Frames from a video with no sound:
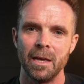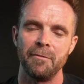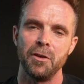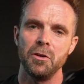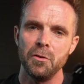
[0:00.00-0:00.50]

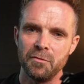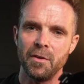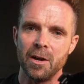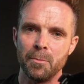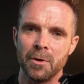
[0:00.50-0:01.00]
If you use
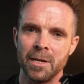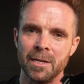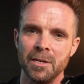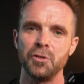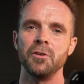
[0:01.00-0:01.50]
variable
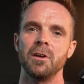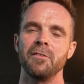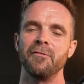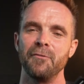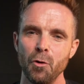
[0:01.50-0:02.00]
VNDs, you know
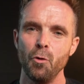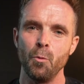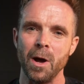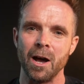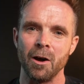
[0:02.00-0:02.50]
full
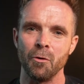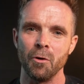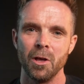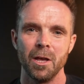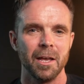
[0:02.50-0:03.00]
well
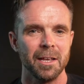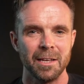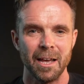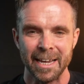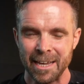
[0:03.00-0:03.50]

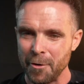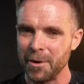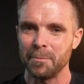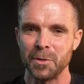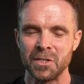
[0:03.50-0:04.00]
going
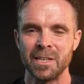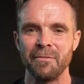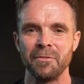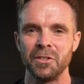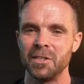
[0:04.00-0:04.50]
up to
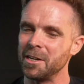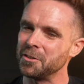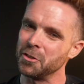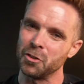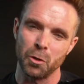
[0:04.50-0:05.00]
7
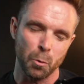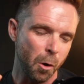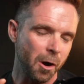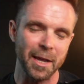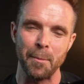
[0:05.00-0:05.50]
doesn't
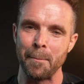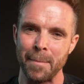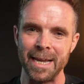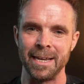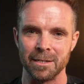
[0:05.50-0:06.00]
quite
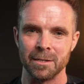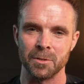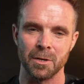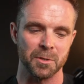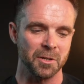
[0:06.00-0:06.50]
make it
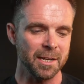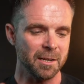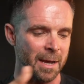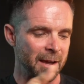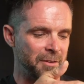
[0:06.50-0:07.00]
sometimes, and you end
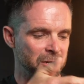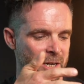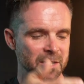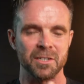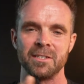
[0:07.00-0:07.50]
up having to
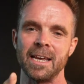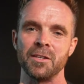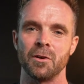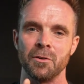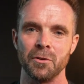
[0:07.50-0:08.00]
change the
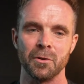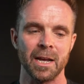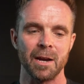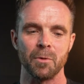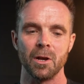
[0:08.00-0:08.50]
settings on your
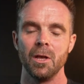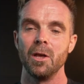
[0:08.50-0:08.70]
camera.